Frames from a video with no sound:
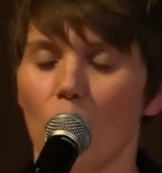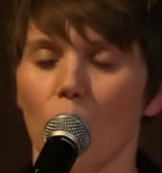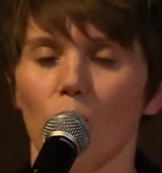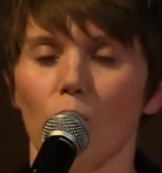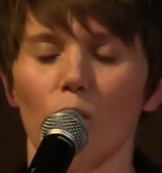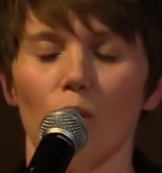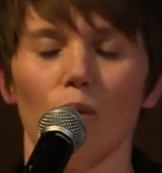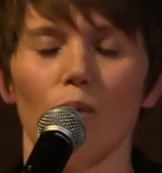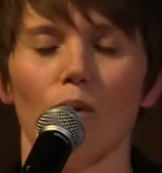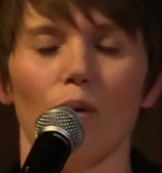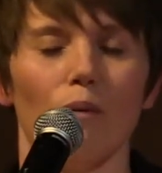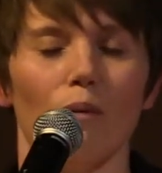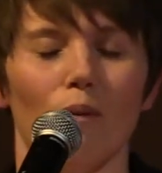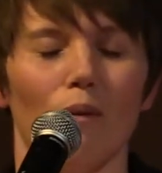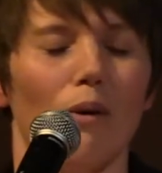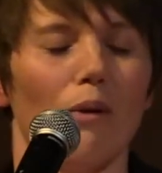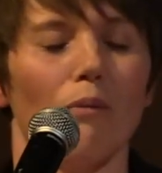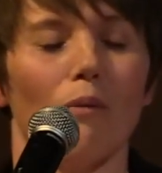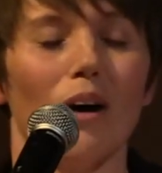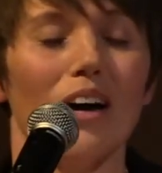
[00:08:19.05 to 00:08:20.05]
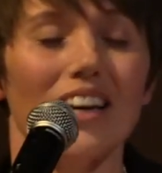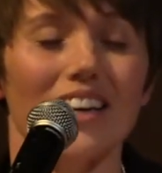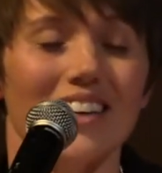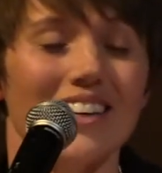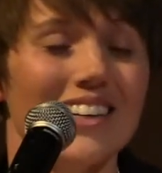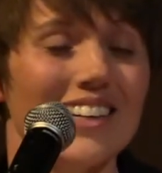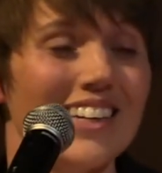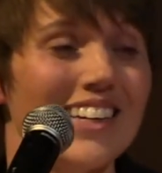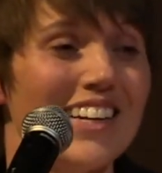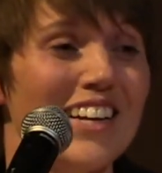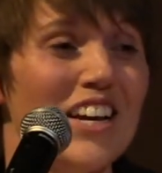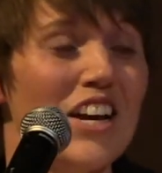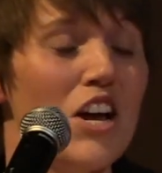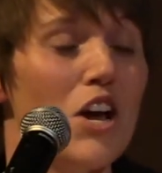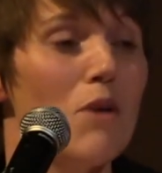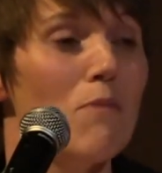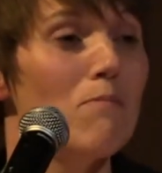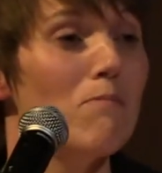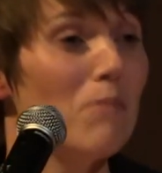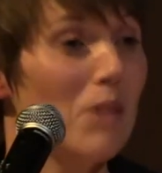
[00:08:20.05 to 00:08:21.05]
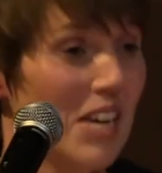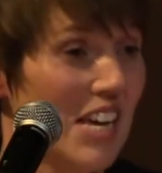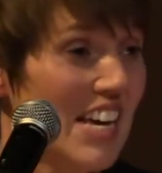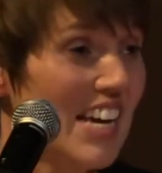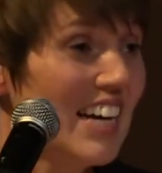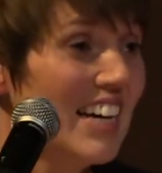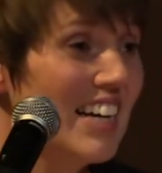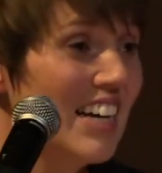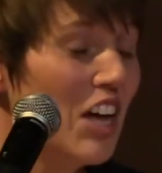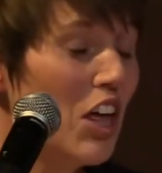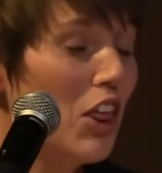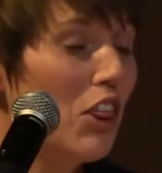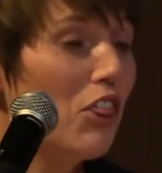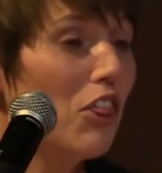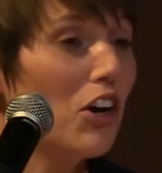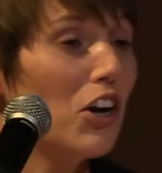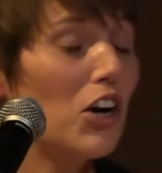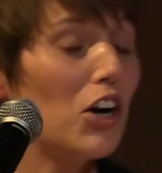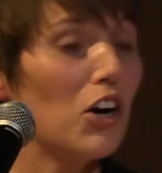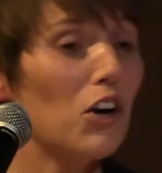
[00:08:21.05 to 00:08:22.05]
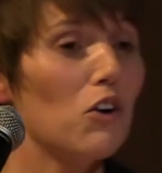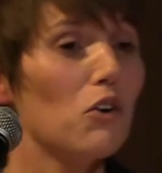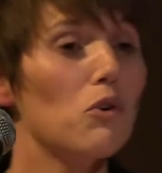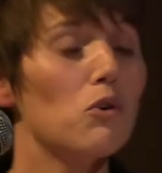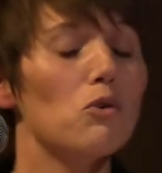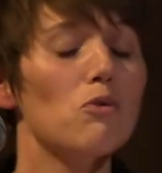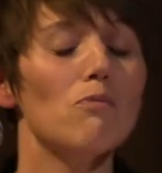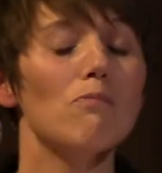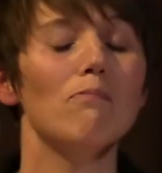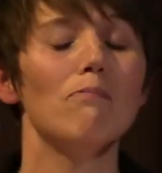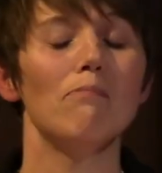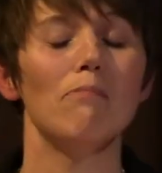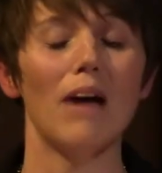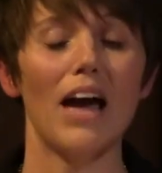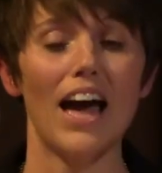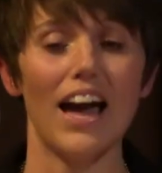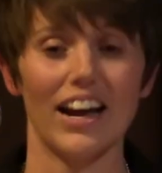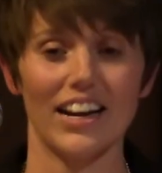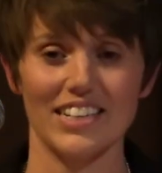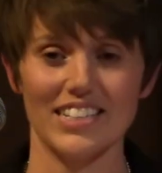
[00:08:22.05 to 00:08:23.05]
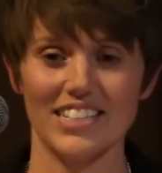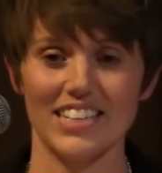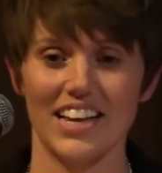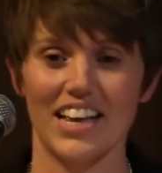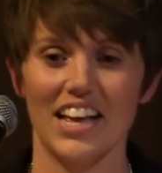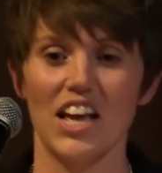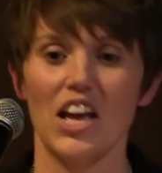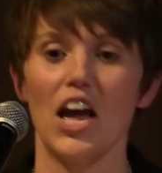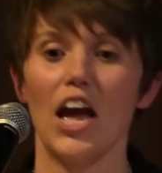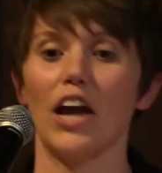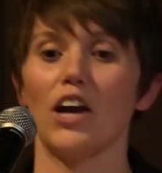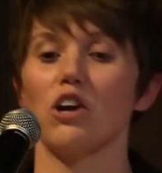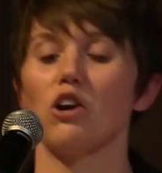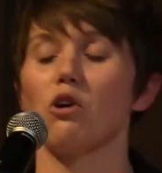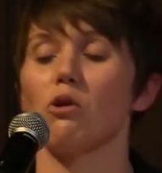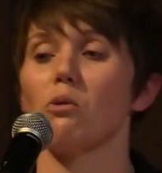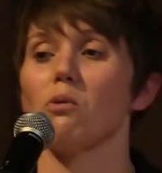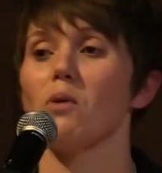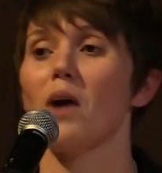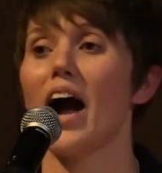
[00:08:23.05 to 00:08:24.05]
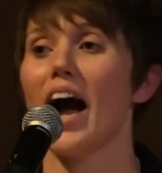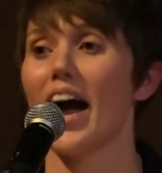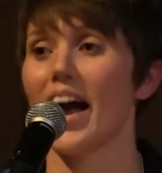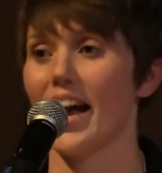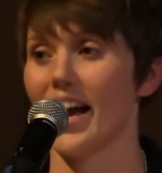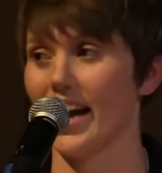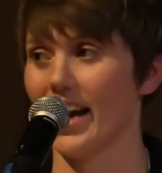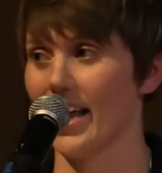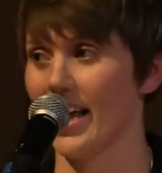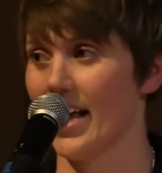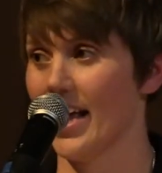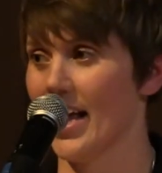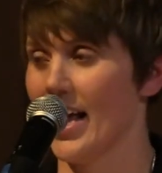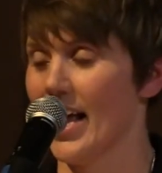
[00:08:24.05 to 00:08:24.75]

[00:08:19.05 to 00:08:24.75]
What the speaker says: What? Me, the girl who begged and cried,